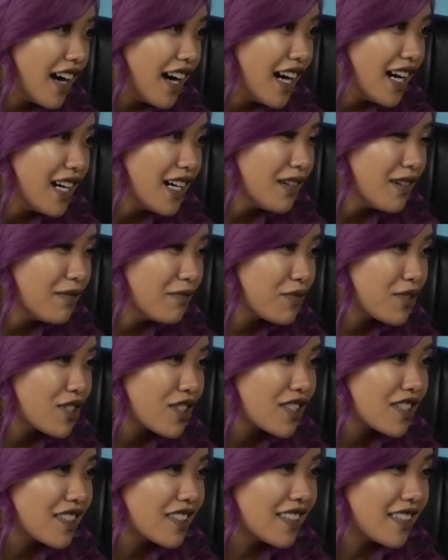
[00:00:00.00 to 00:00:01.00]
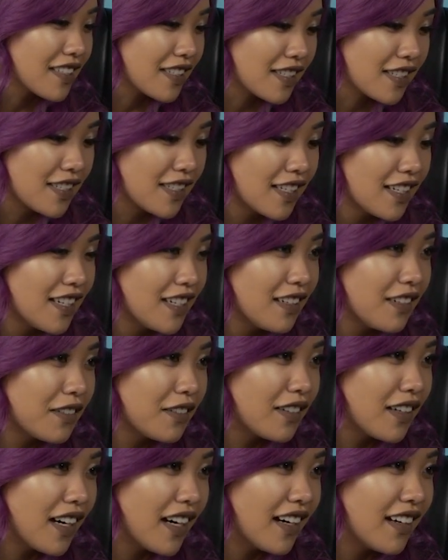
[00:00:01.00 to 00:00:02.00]
I'm just gonna sit
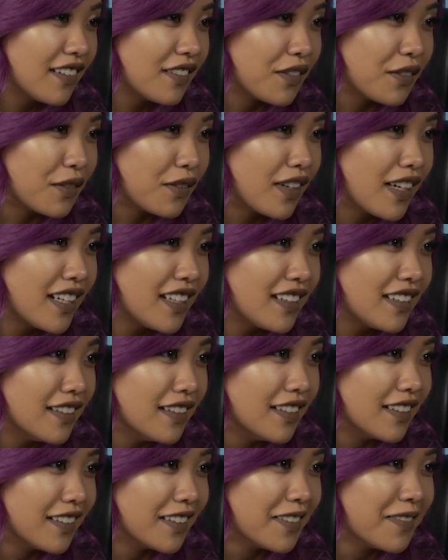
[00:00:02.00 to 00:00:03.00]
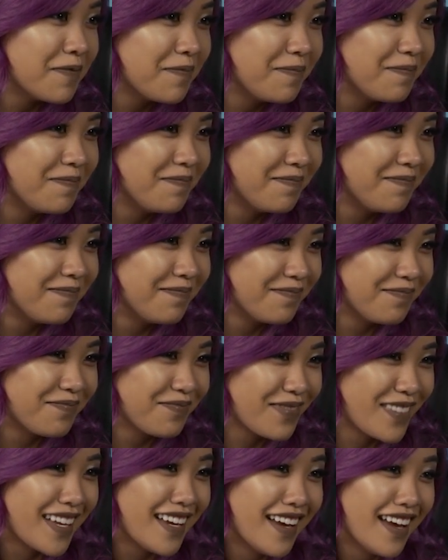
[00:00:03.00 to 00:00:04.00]
right here
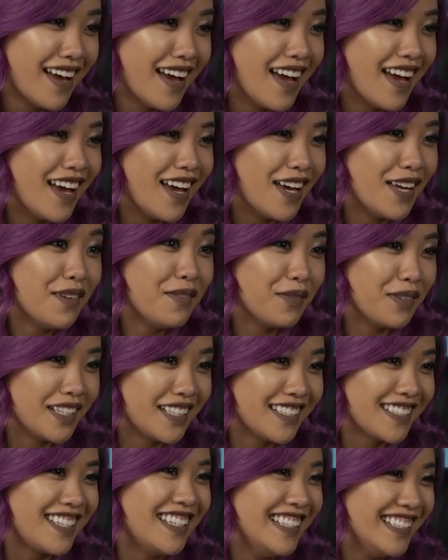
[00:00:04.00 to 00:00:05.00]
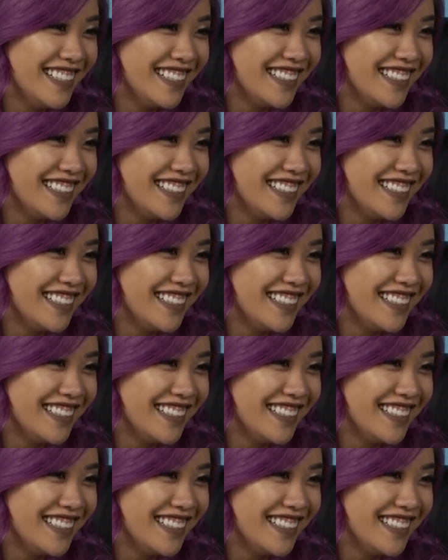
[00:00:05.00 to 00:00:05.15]
and wait.